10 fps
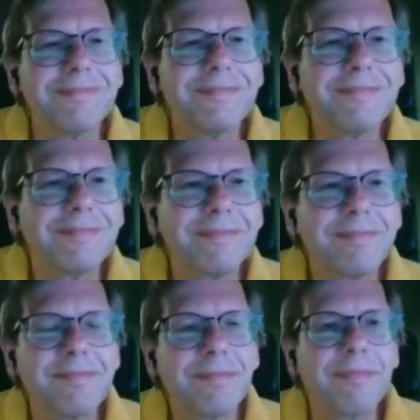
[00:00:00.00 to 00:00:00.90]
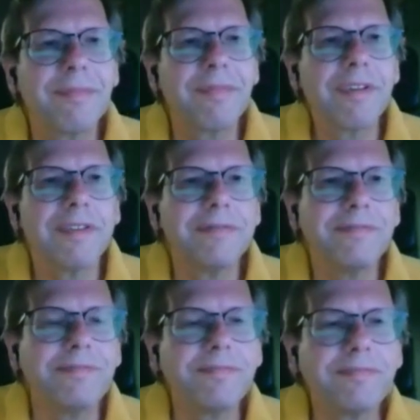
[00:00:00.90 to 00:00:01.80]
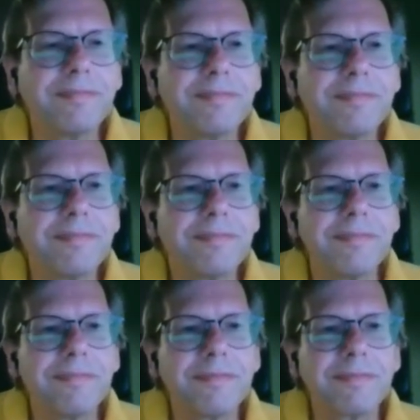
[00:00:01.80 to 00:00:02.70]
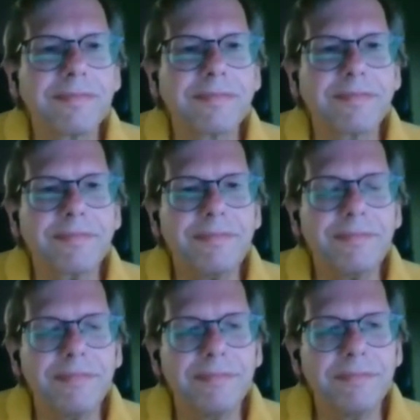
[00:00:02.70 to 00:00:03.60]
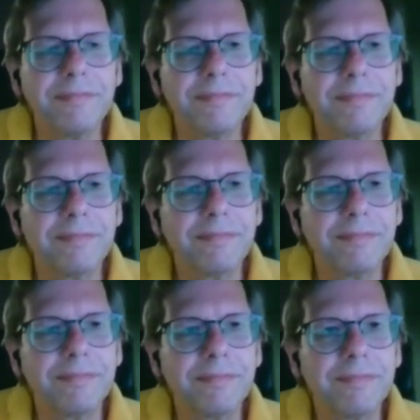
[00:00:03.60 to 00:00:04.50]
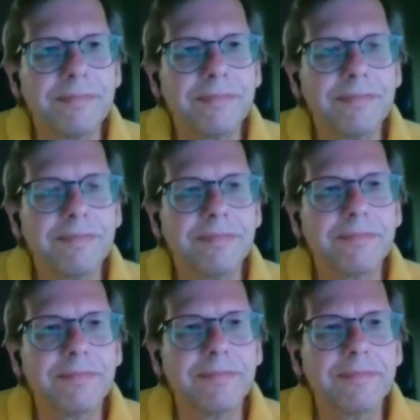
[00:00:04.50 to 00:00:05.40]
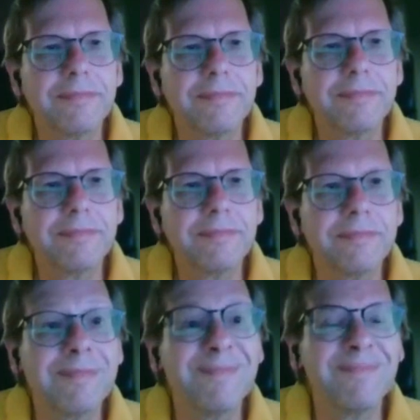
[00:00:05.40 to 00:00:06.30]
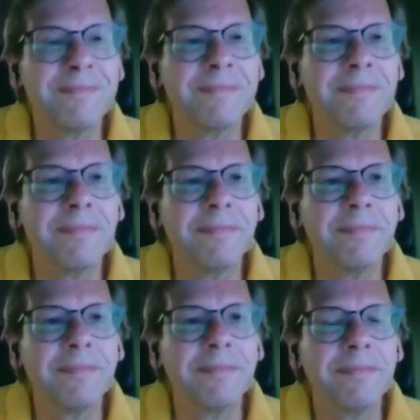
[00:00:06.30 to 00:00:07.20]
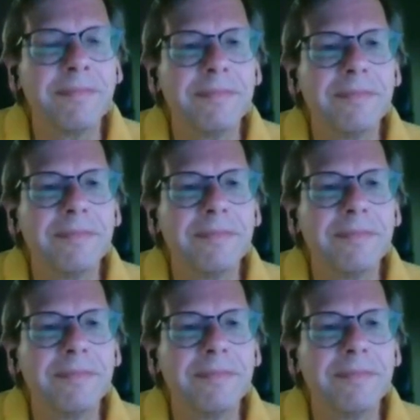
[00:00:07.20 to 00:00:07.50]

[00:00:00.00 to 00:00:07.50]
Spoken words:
The person shown says nothing.